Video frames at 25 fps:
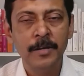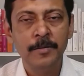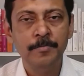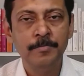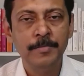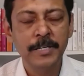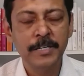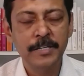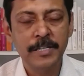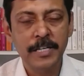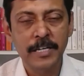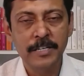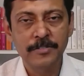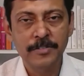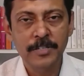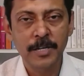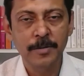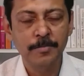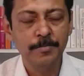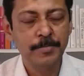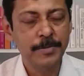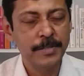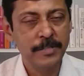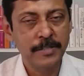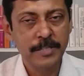Mid-sized
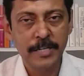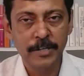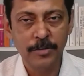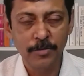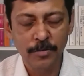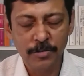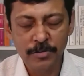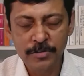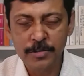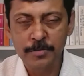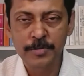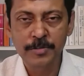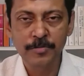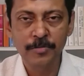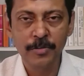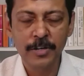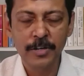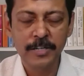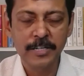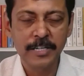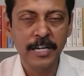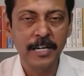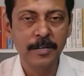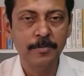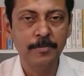companies can also be
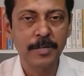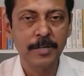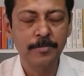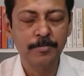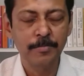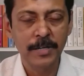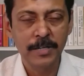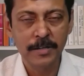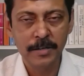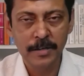volatile, but